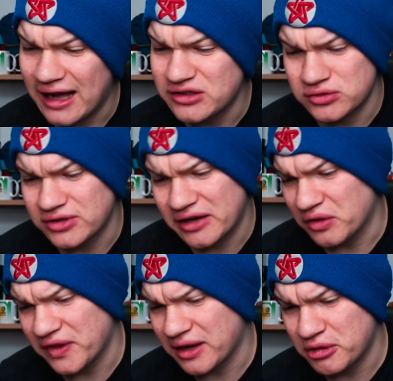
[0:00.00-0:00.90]
I don't. I
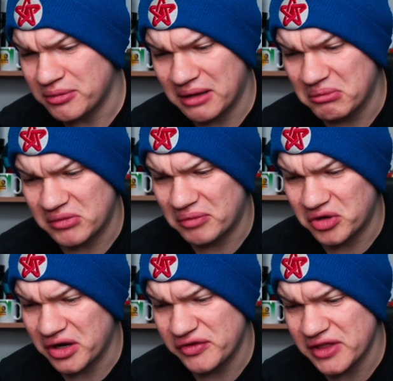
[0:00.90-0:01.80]
don't think I'm. I'm, I'm
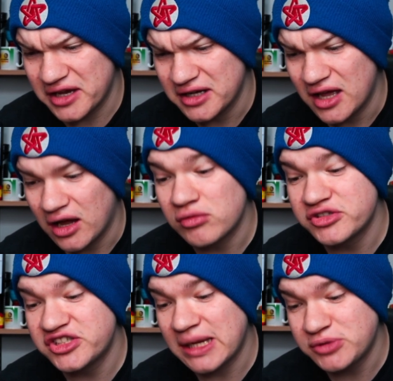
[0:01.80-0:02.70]
ready for that. A
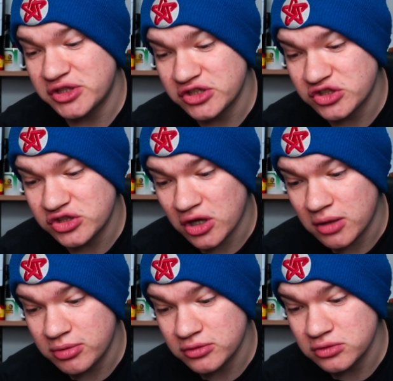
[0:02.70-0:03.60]
receptionist
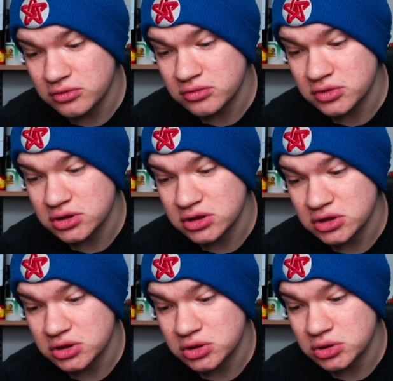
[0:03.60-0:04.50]
job. Ooh. Mm,
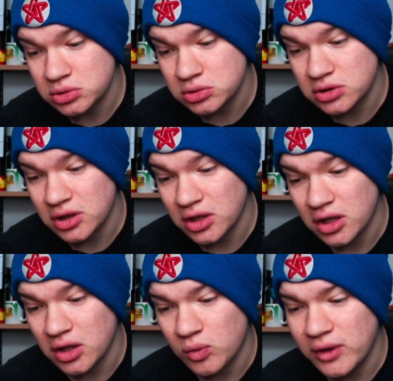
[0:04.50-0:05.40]
Ooh. Mm.
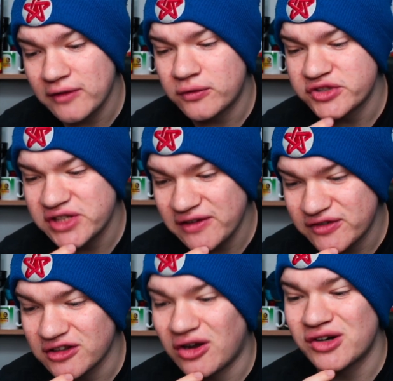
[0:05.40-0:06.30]
We have
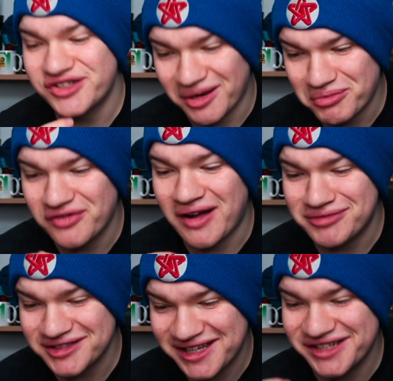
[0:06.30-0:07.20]
received a large number of
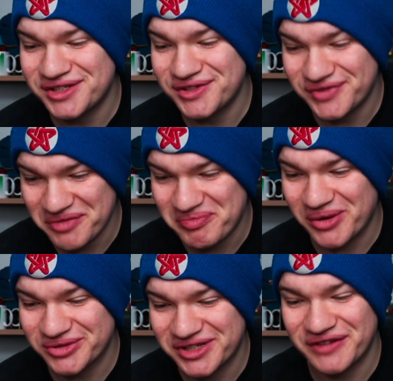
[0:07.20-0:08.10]
applications for the
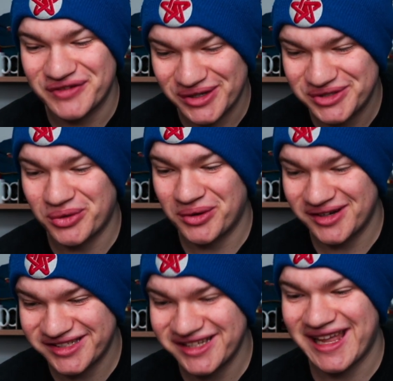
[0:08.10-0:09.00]
post and have now
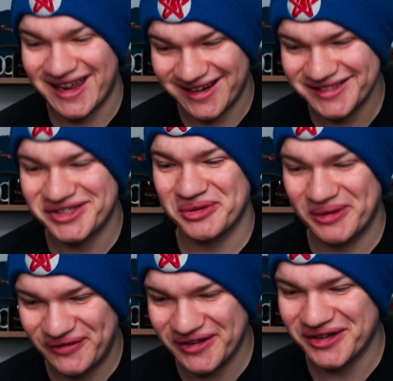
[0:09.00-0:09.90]
shortlisted candidates who
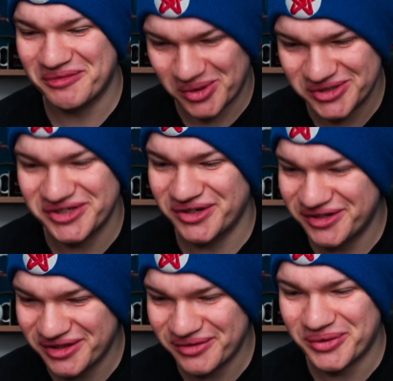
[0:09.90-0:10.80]
we feel are more
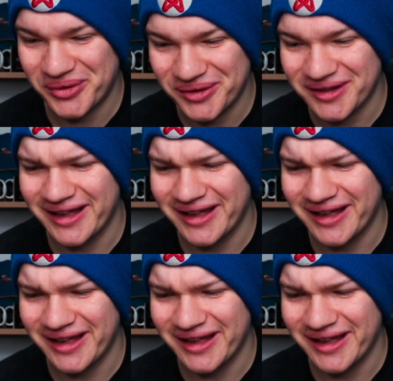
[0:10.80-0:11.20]
suited to the role.